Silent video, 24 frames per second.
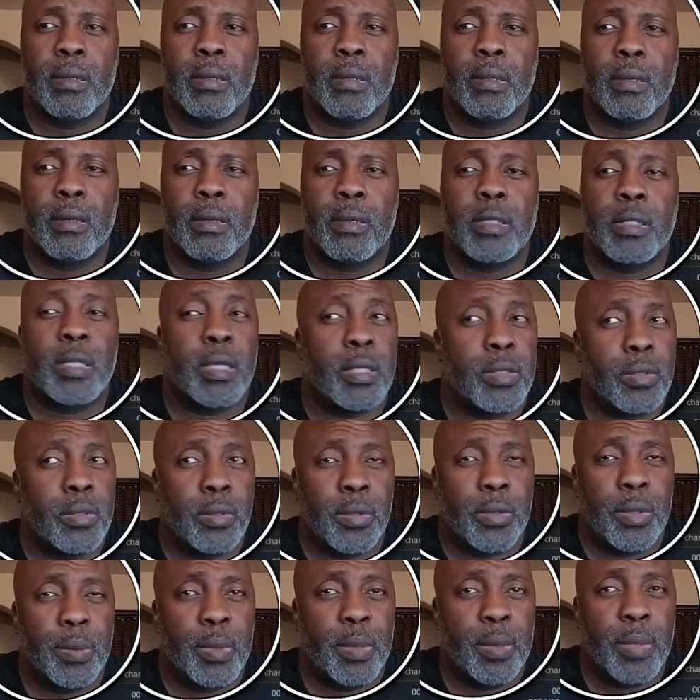just to
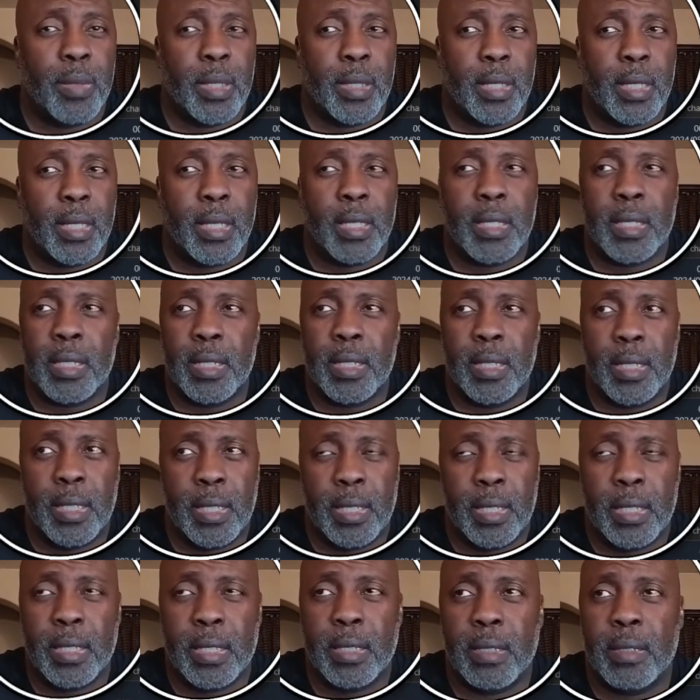remember that
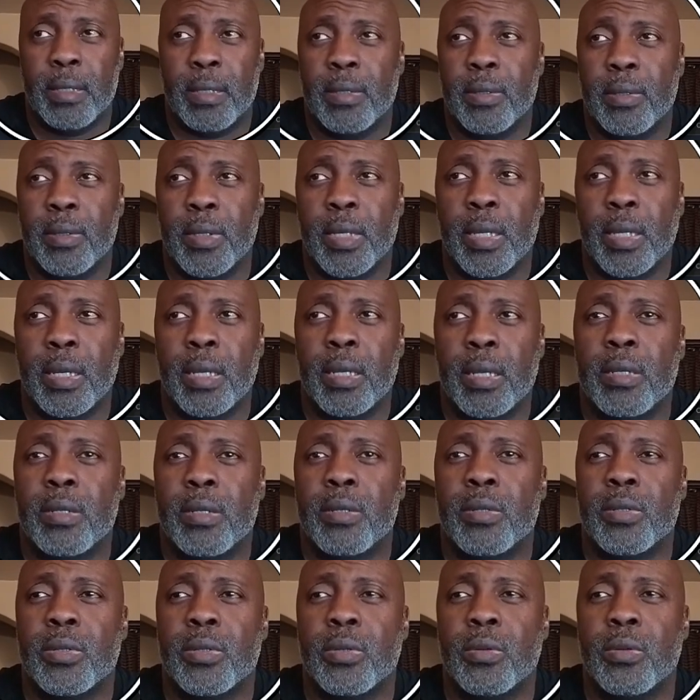detail. Okay,
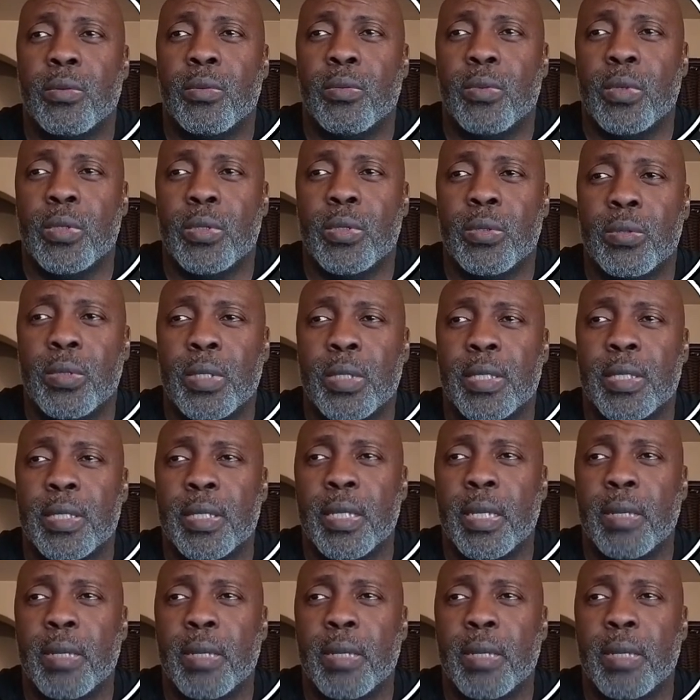so we'll do the same